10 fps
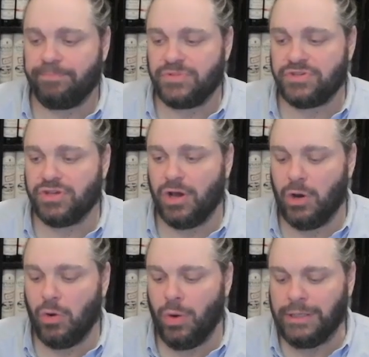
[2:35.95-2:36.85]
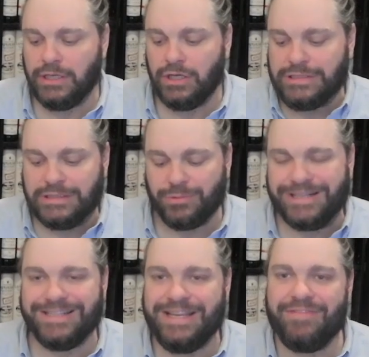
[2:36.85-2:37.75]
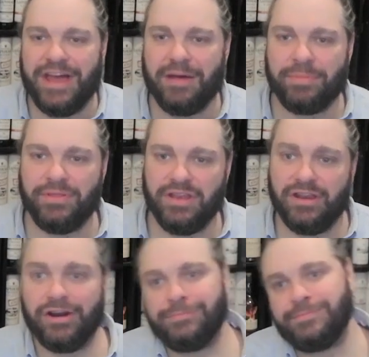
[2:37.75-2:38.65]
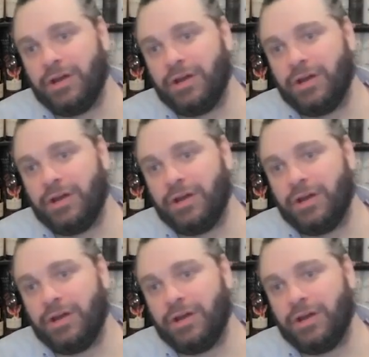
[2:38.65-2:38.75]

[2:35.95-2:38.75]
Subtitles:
So we're going to leave that up in the air.